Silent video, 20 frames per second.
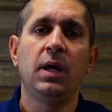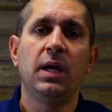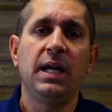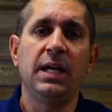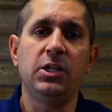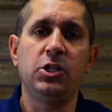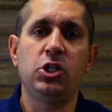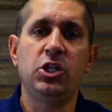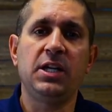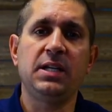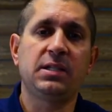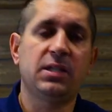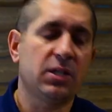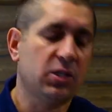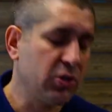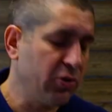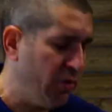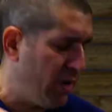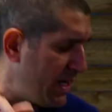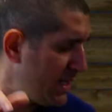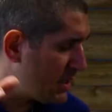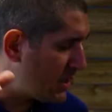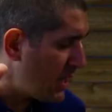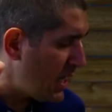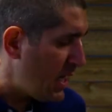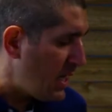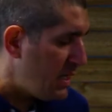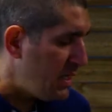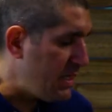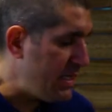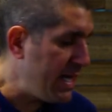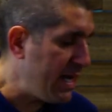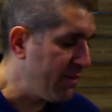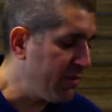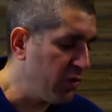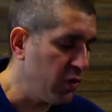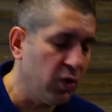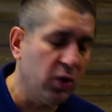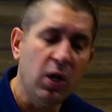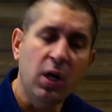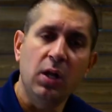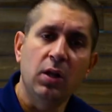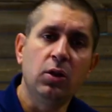And Jesus Christ never